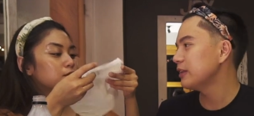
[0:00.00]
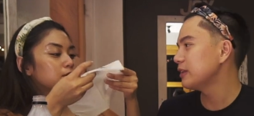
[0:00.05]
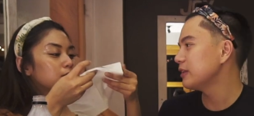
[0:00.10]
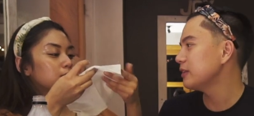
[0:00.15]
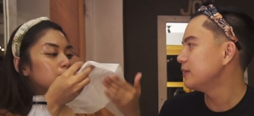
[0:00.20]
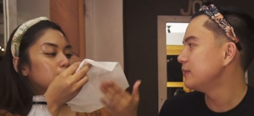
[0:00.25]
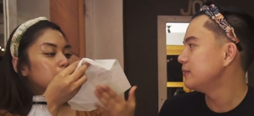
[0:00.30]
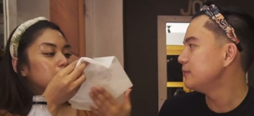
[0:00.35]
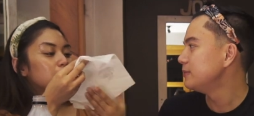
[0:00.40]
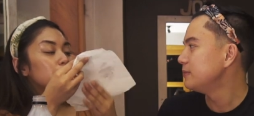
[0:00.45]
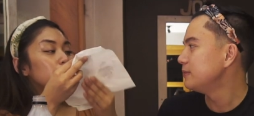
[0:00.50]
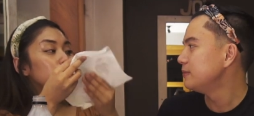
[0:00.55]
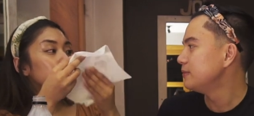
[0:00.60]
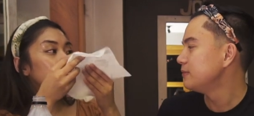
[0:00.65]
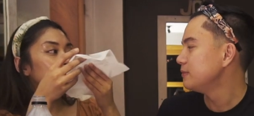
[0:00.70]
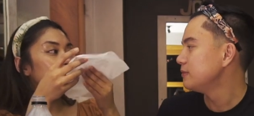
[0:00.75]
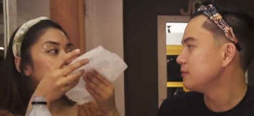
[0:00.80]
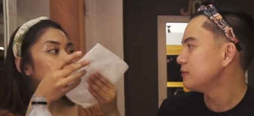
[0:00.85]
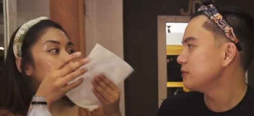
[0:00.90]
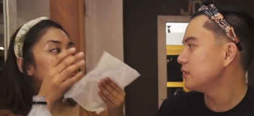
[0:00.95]
Speaker 1: it.
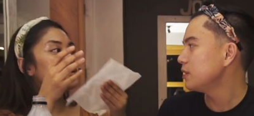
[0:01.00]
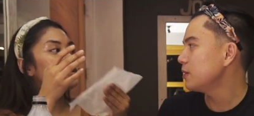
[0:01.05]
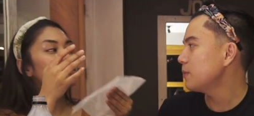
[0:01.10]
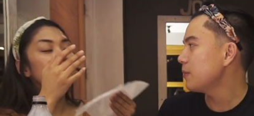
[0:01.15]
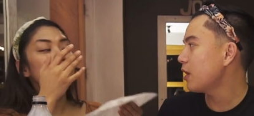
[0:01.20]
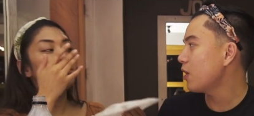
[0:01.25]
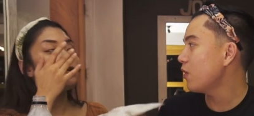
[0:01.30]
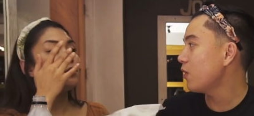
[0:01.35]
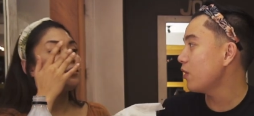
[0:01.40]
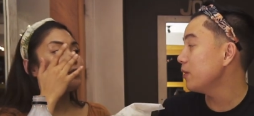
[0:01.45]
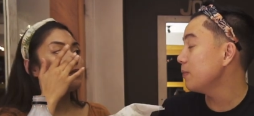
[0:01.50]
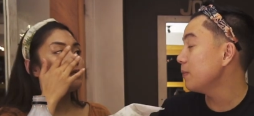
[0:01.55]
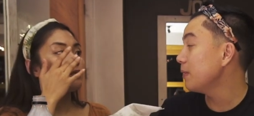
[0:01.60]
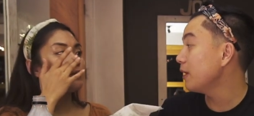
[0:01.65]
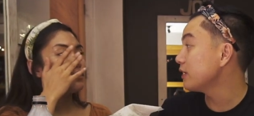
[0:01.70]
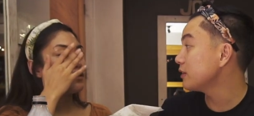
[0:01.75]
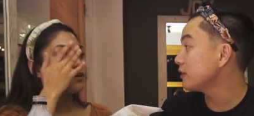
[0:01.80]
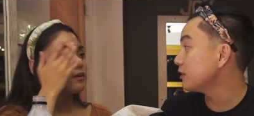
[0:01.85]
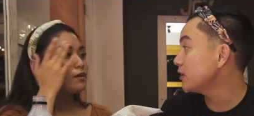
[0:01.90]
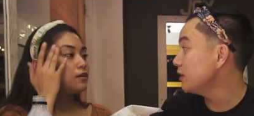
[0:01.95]
No. Yung mga oil
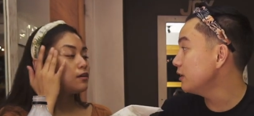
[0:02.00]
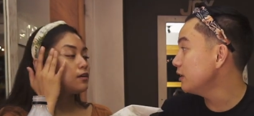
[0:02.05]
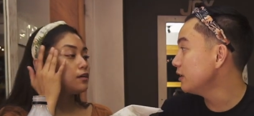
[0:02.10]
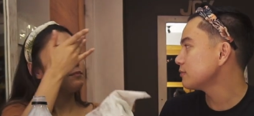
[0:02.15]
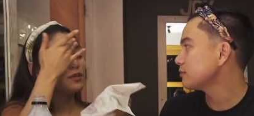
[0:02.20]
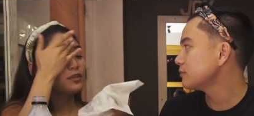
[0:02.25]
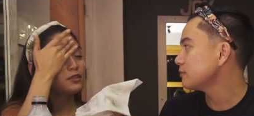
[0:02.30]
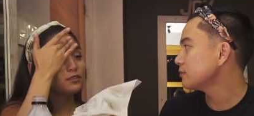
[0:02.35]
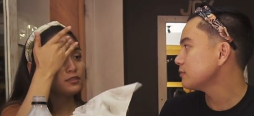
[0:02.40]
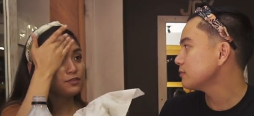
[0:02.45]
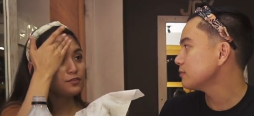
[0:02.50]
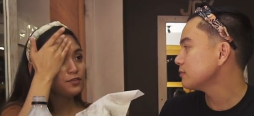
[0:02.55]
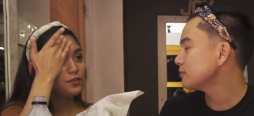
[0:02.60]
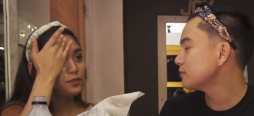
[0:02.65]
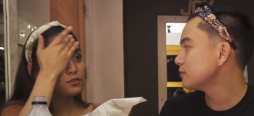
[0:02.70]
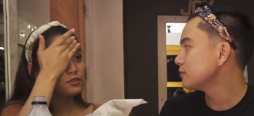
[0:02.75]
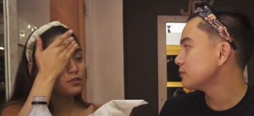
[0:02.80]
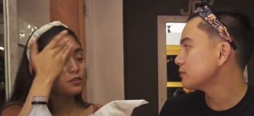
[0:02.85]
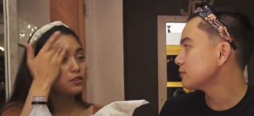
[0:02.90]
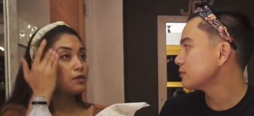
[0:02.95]
blotter? Because if
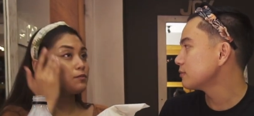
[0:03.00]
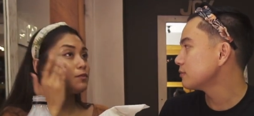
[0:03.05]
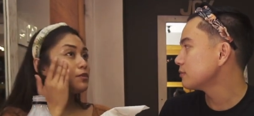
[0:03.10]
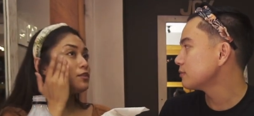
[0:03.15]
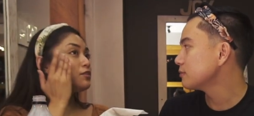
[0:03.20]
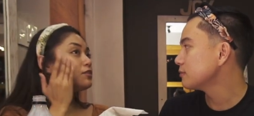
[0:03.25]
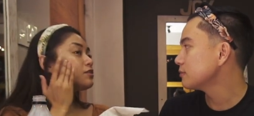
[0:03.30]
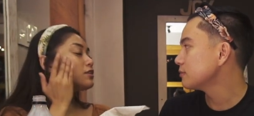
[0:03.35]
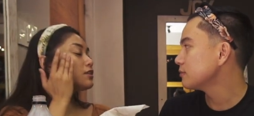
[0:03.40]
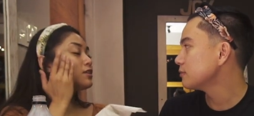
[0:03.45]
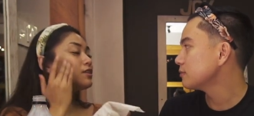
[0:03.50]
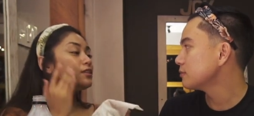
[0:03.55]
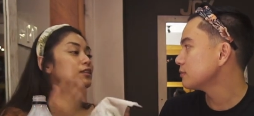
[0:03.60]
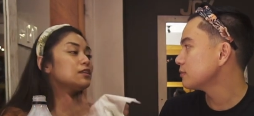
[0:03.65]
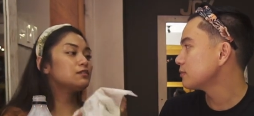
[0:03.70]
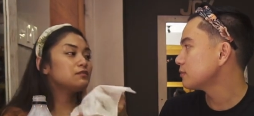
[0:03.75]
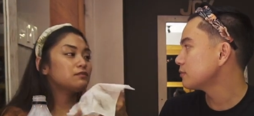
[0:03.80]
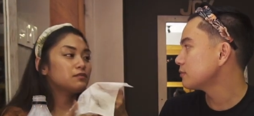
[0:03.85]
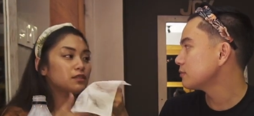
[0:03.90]
you scrub it, you're gonna get